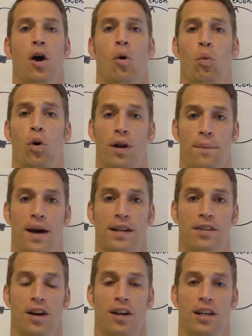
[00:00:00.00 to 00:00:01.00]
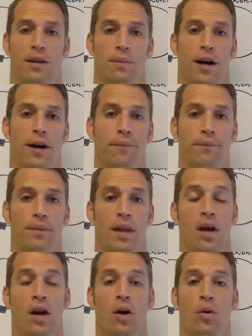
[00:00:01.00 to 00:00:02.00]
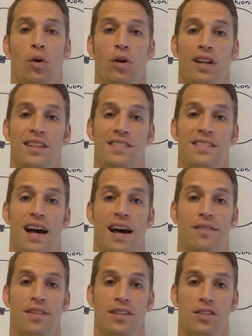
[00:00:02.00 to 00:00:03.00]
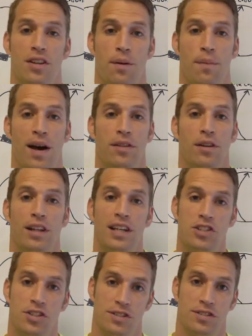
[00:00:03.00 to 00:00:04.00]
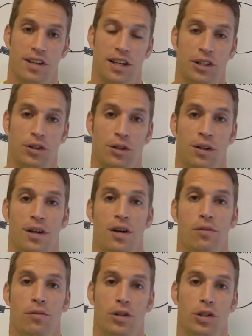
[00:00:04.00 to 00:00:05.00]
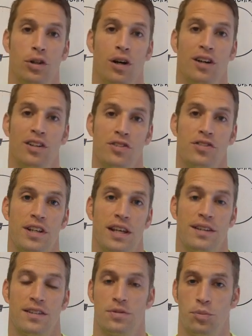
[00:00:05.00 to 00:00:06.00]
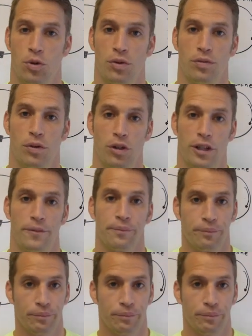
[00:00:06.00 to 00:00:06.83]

What am I talking about? Well, let's dive into the methylation cycle for you to understand this more fully.